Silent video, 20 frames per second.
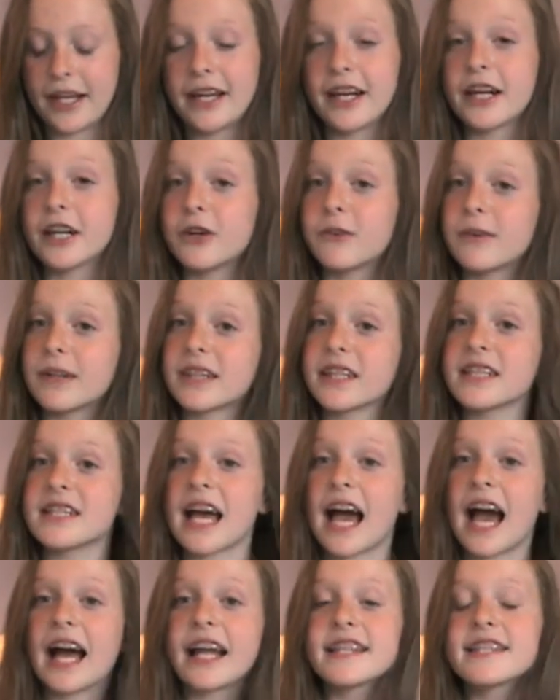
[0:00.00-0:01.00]
and I know that this
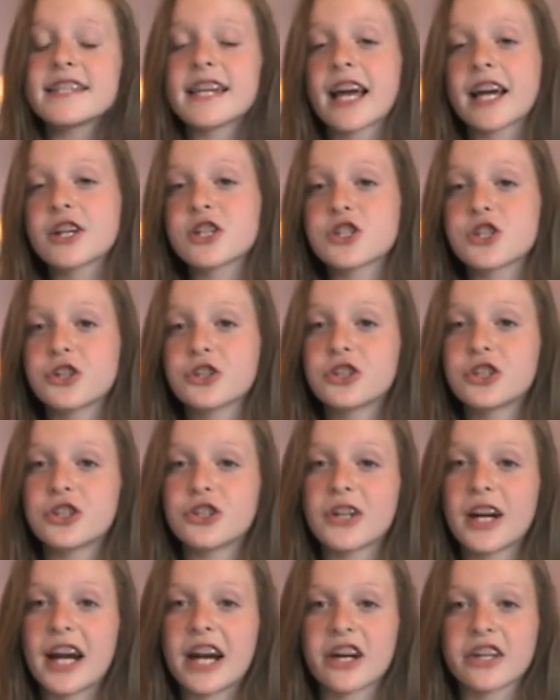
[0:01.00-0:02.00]
adds texture to
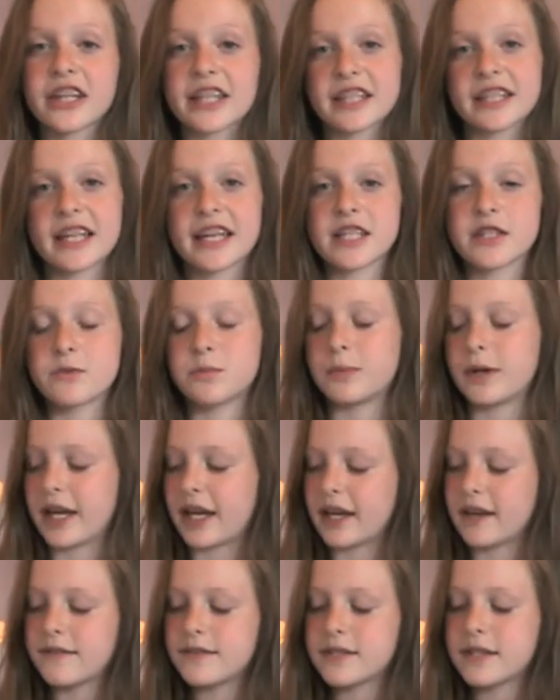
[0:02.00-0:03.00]
your hair and like nice
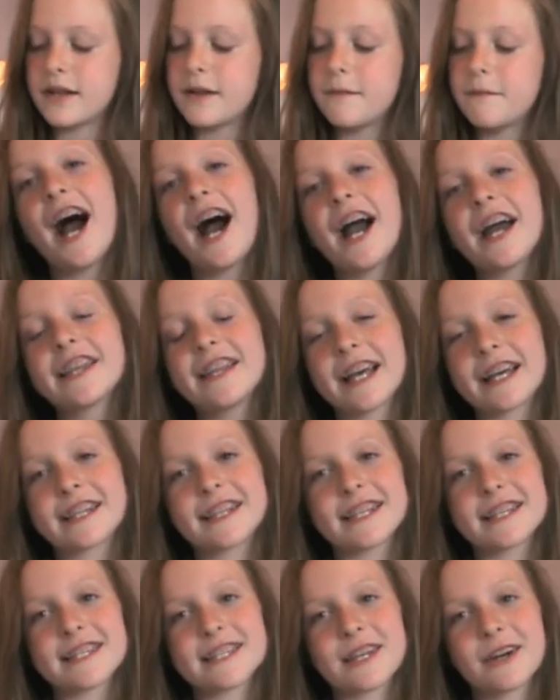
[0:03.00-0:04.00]
waves. I like
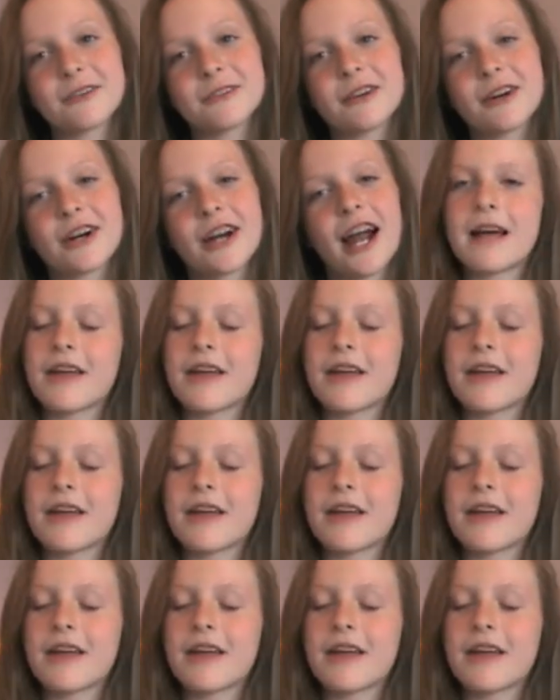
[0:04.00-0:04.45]
this so far.